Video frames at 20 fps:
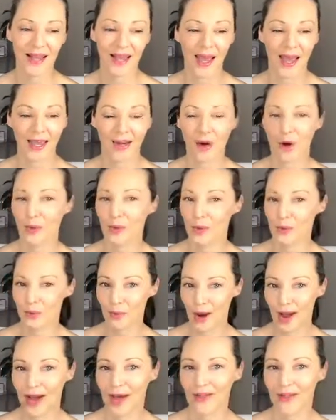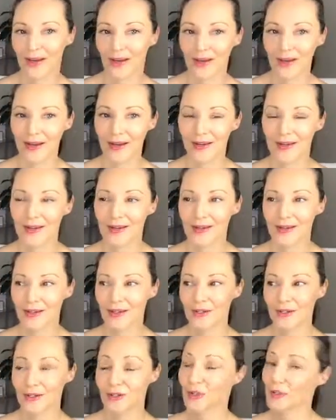And I would rather
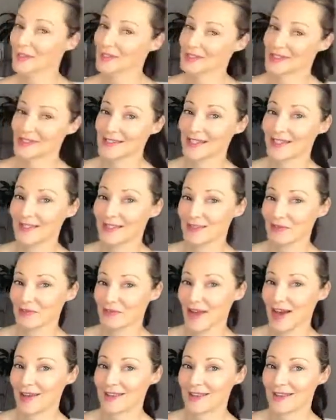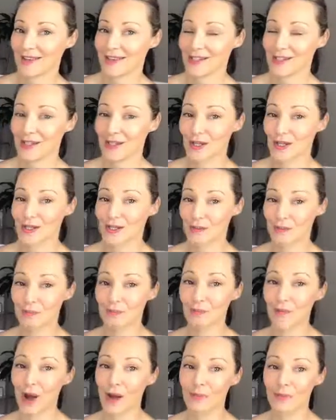you consider the fact that it
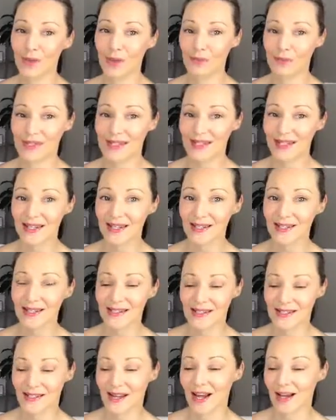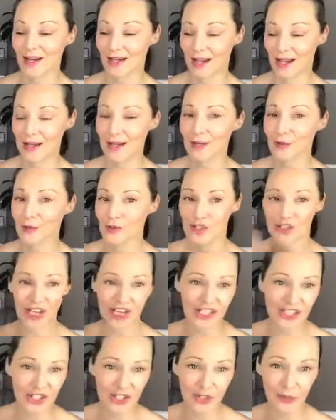might be risky to start again, or
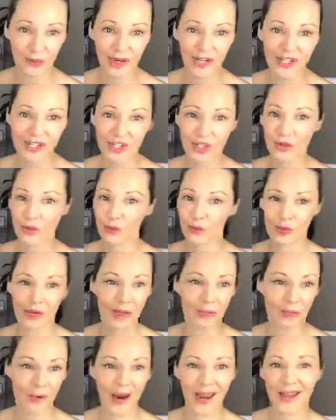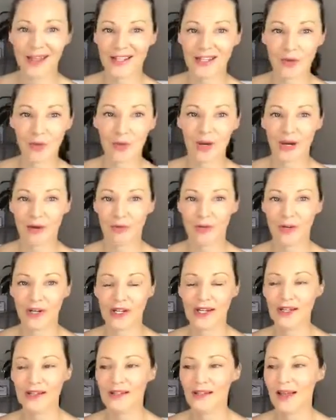change direction, or rebrand, or whatever it
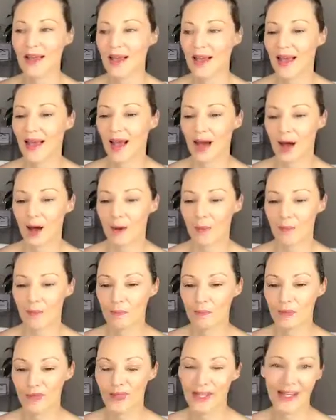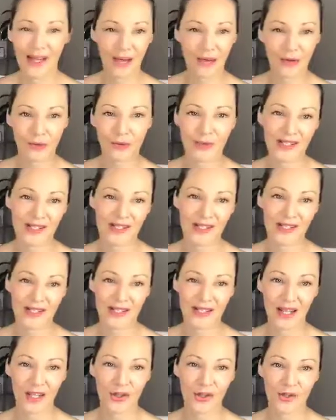is. But the other risk is
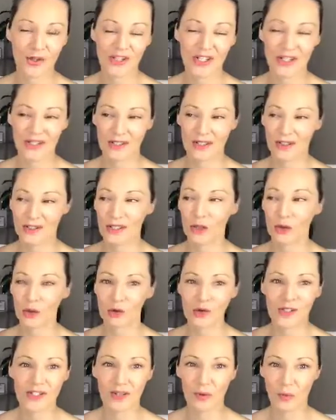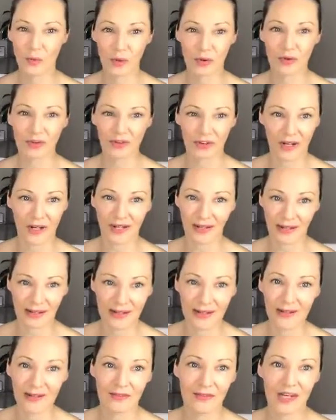that you just lose the will to freaking
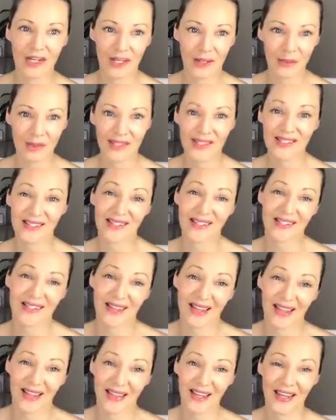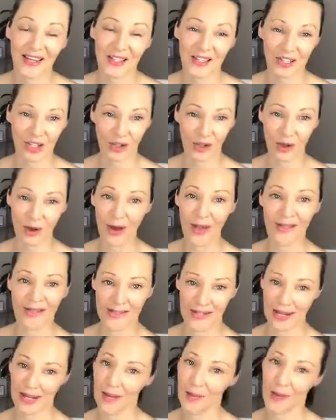live in your business, and then it declines
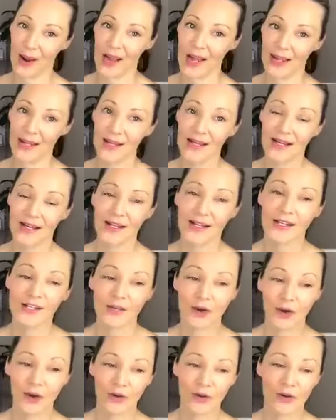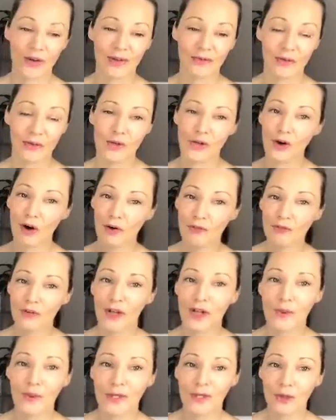anyway. So if you're not
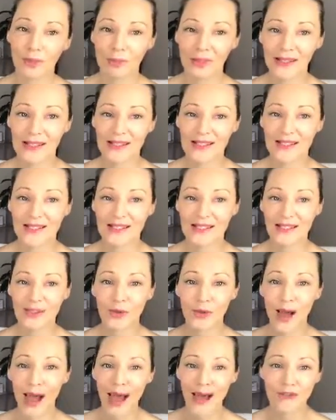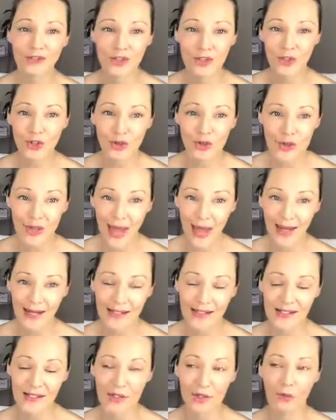following your bliss, you have to do that.
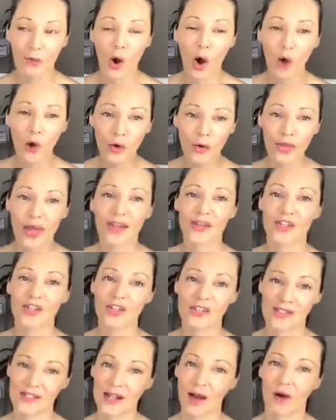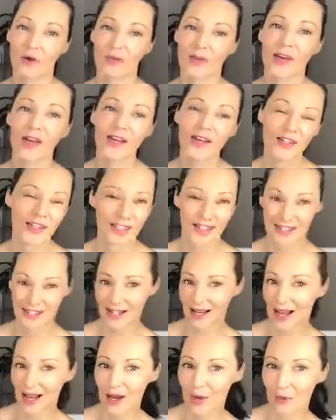You owe that to yourself. So
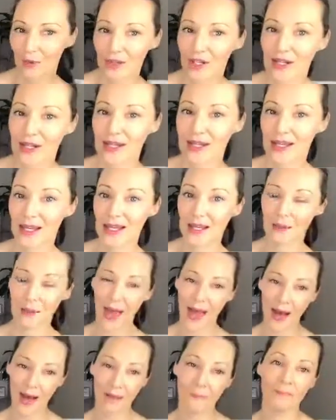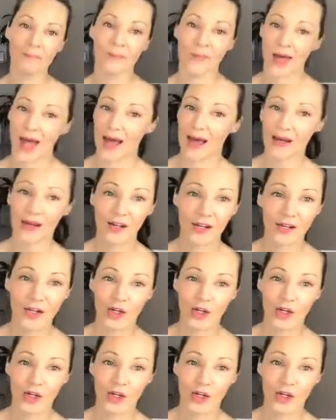today I want you to think about that.